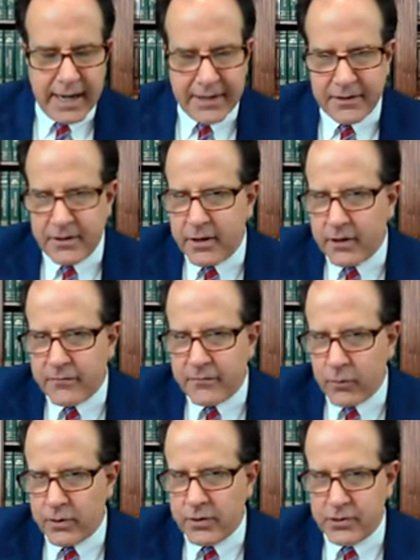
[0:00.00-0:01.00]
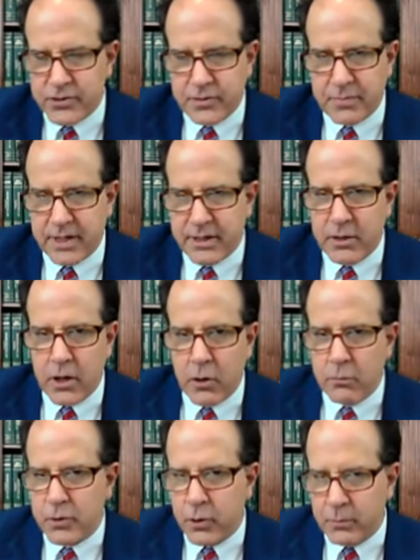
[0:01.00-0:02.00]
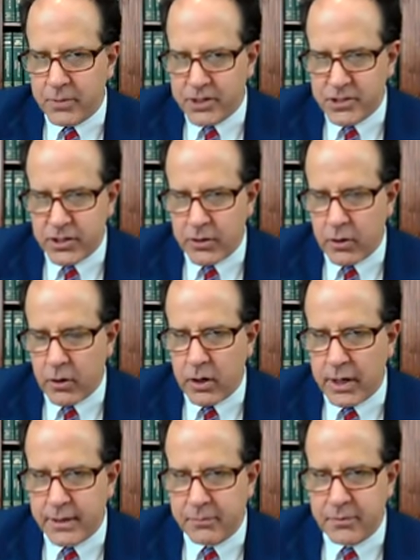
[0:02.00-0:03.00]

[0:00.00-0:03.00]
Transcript: and therefore there should be no prohibition on the